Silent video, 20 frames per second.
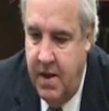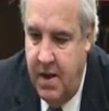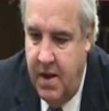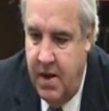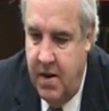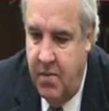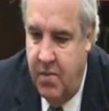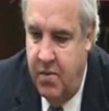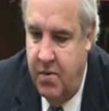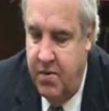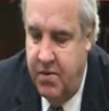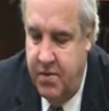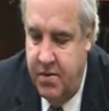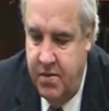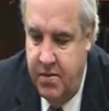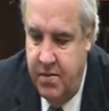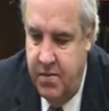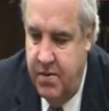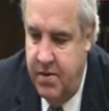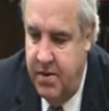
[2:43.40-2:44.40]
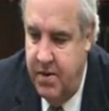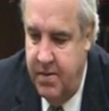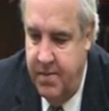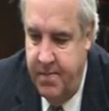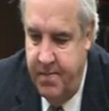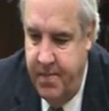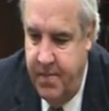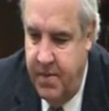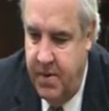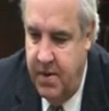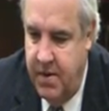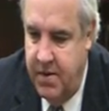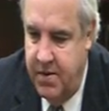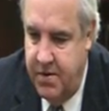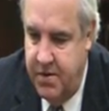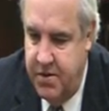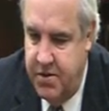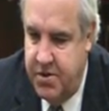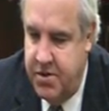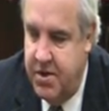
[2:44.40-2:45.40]
I want to get
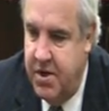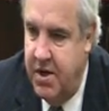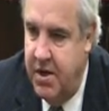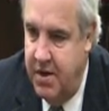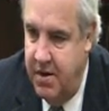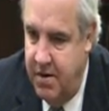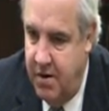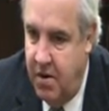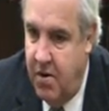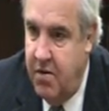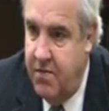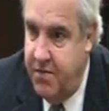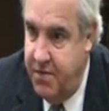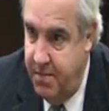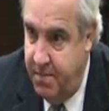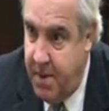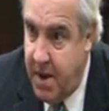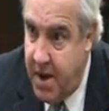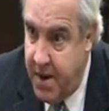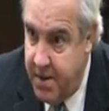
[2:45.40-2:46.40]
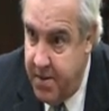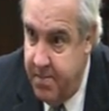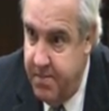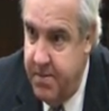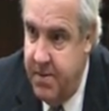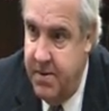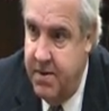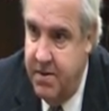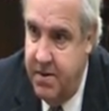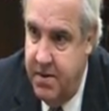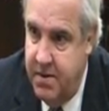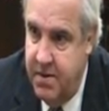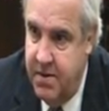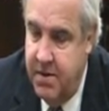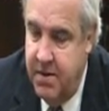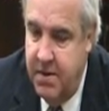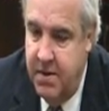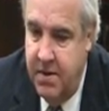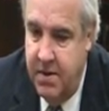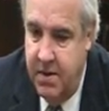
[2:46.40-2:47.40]
this state off the bottom.
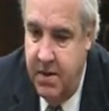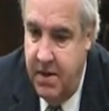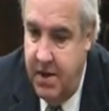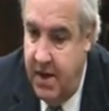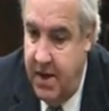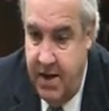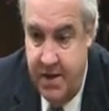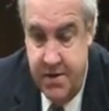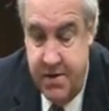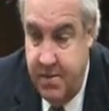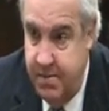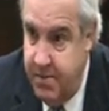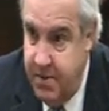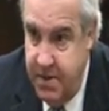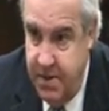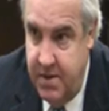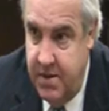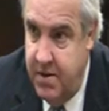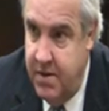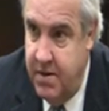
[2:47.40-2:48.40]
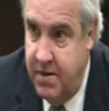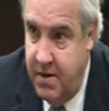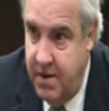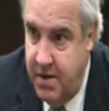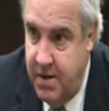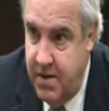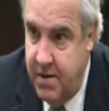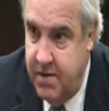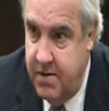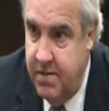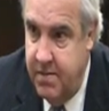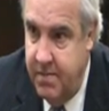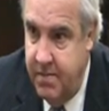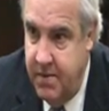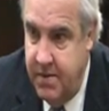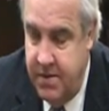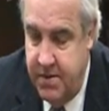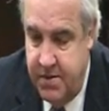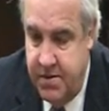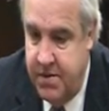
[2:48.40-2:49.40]
It hasn't been done yet.
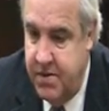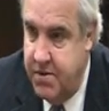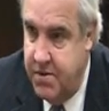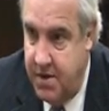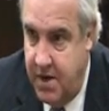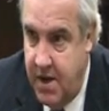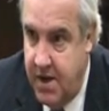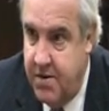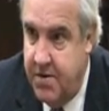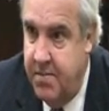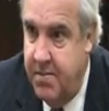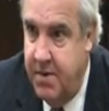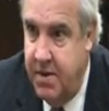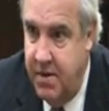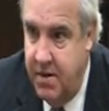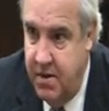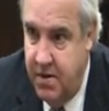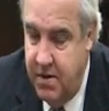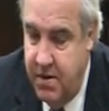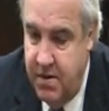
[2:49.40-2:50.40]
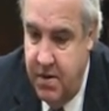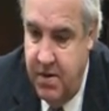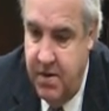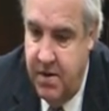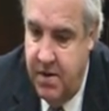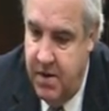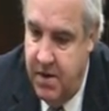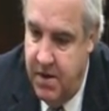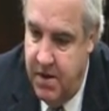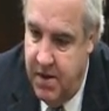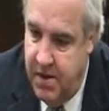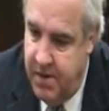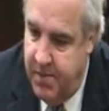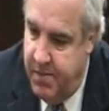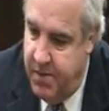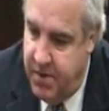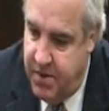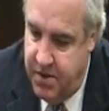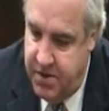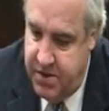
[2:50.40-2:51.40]
It's just got to be done,
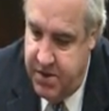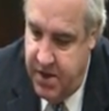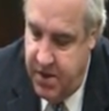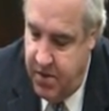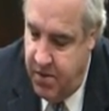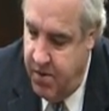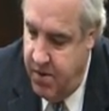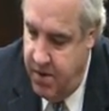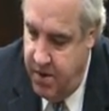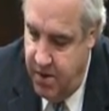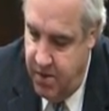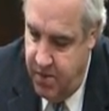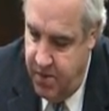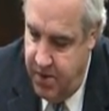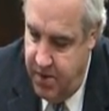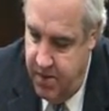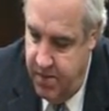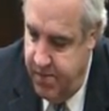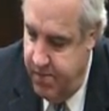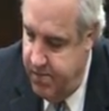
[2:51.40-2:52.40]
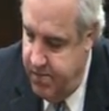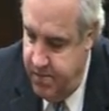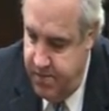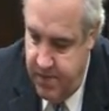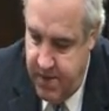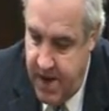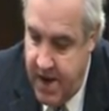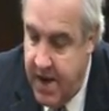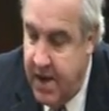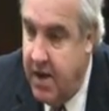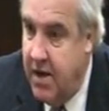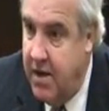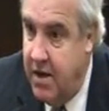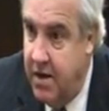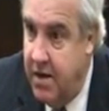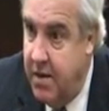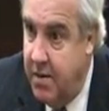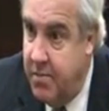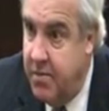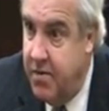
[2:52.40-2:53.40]
because not only are we hanging at
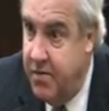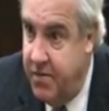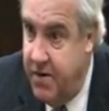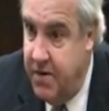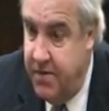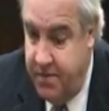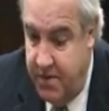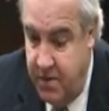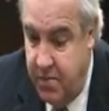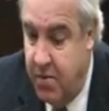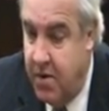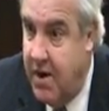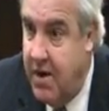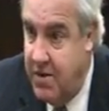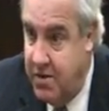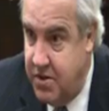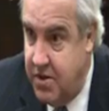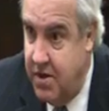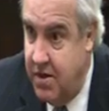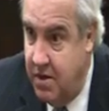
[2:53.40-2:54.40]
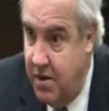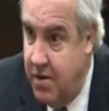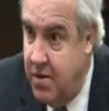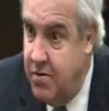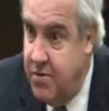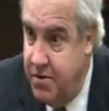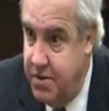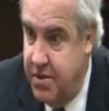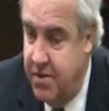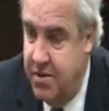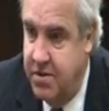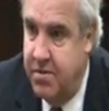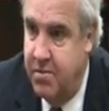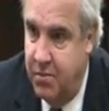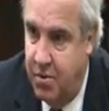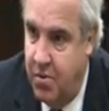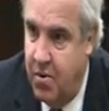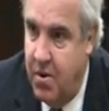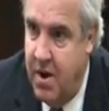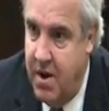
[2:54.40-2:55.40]
number 50, we're actually losing some
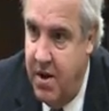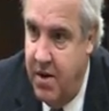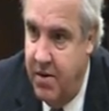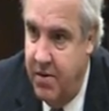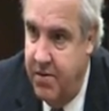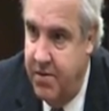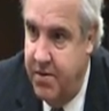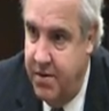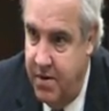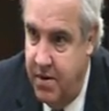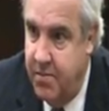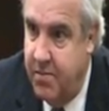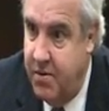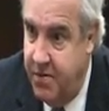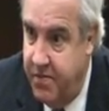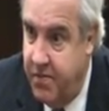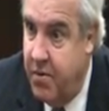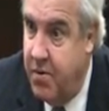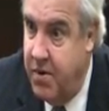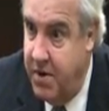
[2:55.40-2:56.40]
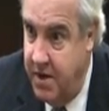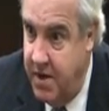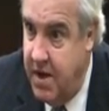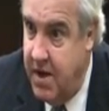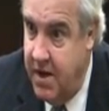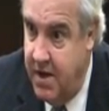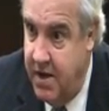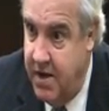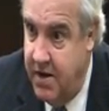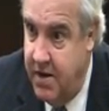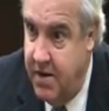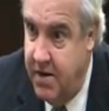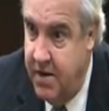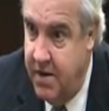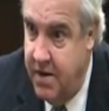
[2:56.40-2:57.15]
ground to number 49.